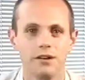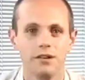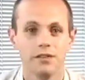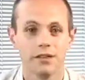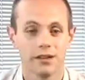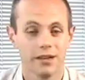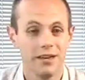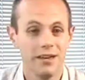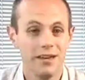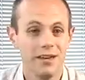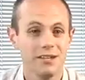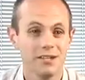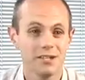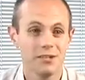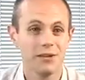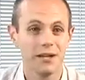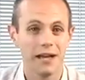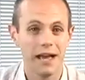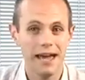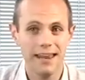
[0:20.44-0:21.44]
The key to
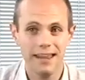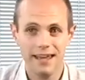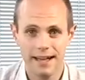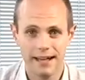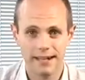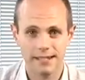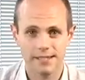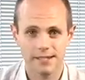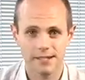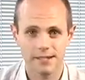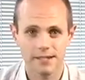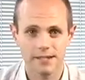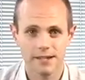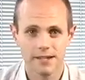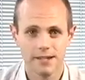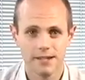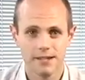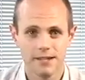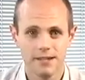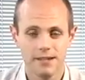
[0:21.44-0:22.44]
doing any accent
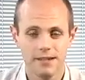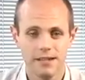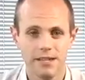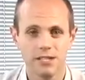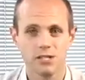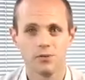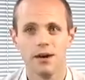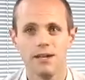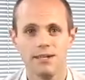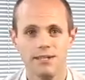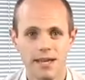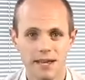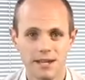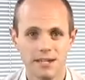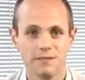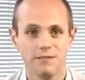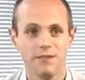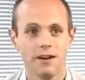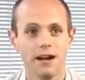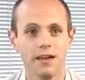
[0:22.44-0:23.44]
is to
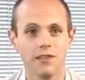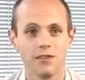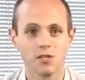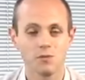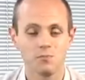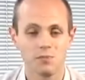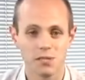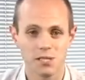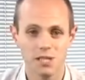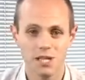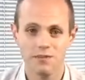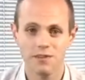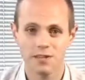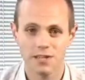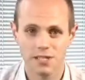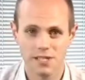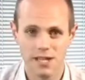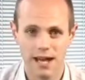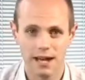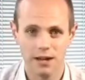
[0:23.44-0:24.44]
identify the specific
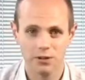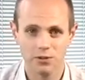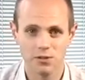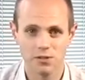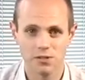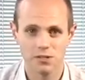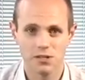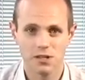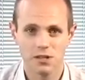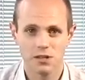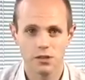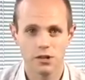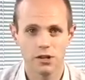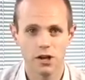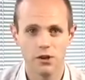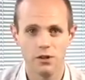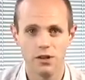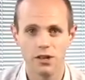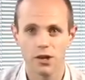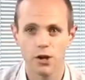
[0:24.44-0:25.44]
sounds
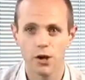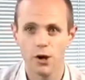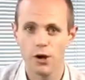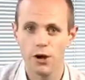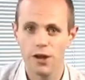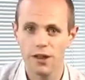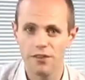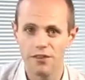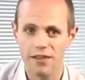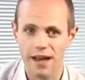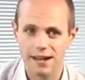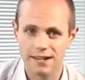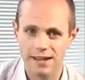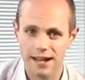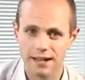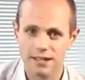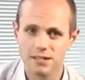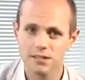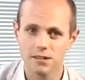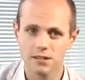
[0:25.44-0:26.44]
that only occur in that
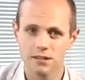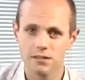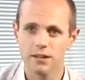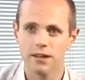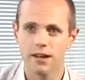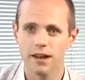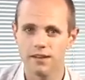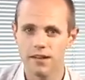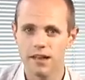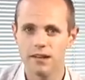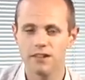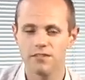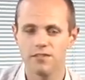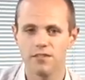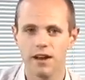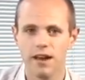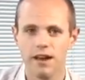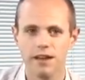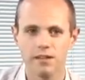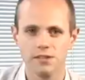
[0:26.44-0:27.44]
accent and
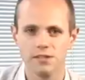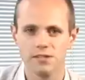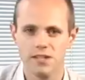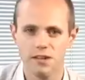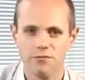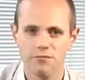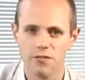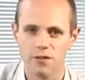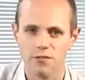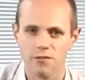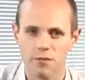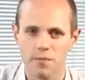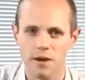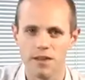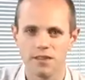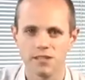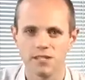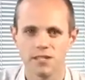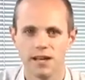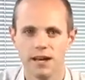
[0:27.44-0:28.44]
identify it as different from
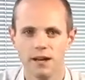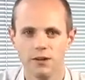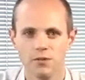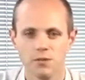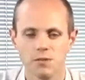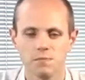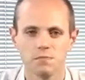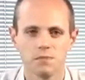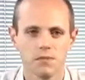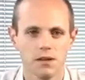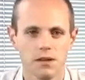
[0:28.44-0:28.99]
other sounds.